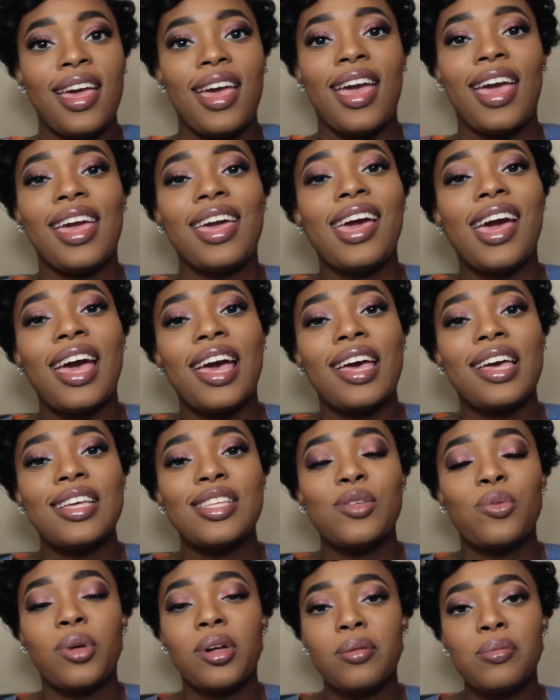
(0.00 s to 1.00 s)
Hey guys,
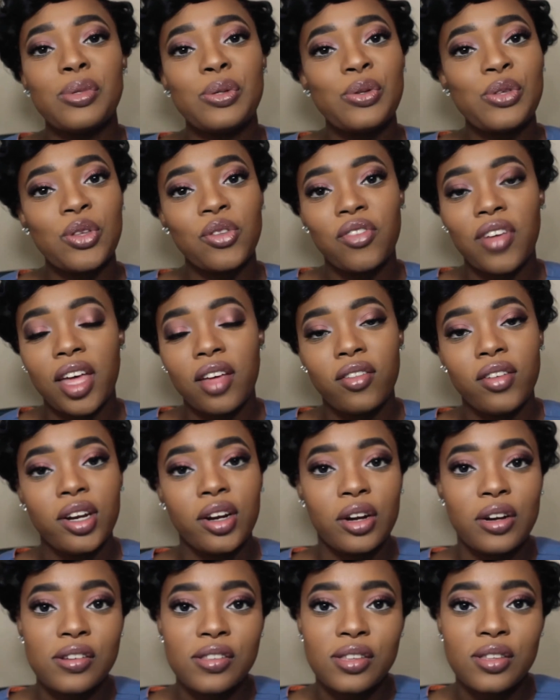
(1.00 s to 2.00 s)
welcome to Surviving
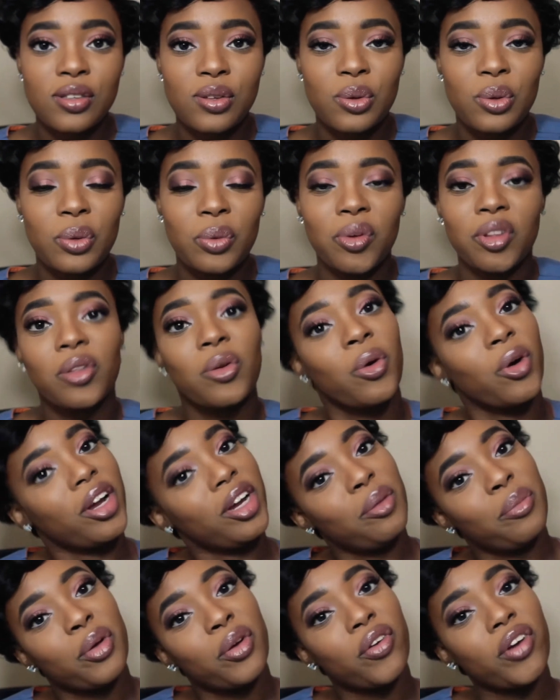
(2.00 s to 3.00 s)
Nursing School with
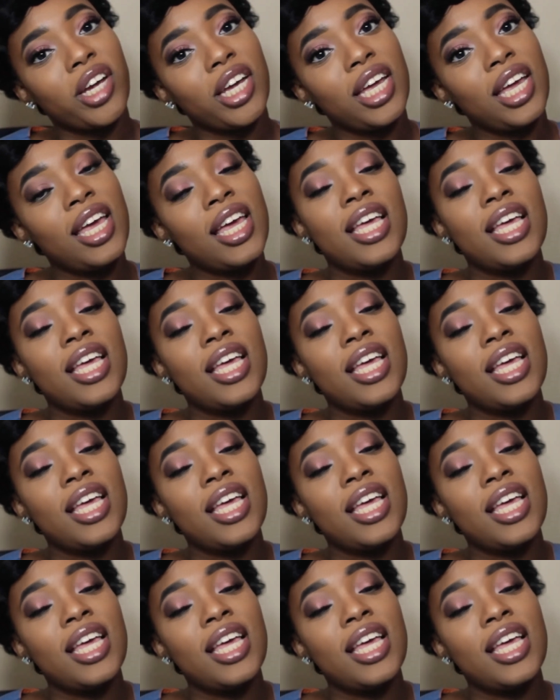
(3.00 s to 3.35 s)
CourtneyMarie.